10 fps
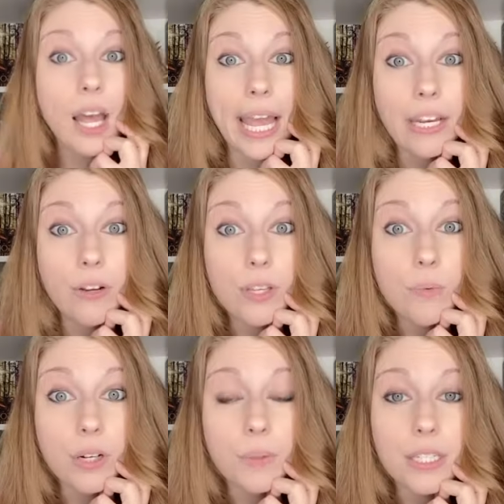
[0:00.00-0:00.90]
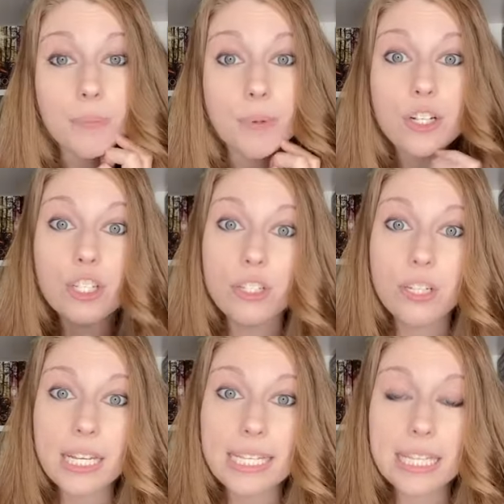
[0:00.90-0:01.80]
I know you work with this
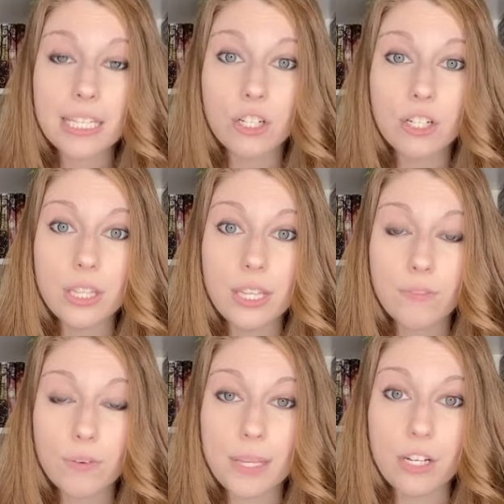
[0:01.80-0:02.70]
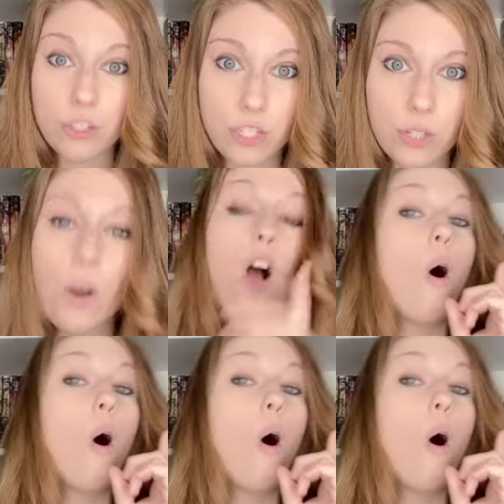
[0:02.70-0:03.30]
person. Is this a good thing for me to do?